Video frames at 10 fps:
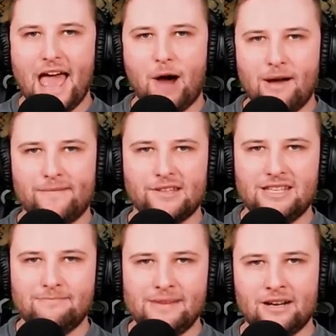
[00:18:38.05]
However,
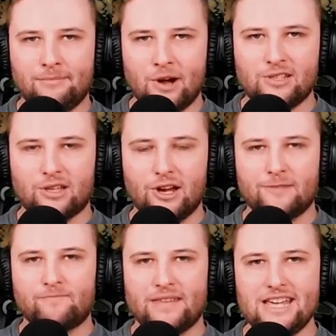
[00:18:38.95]
the
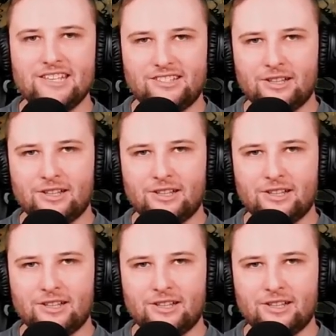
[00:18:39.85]
Minamoto is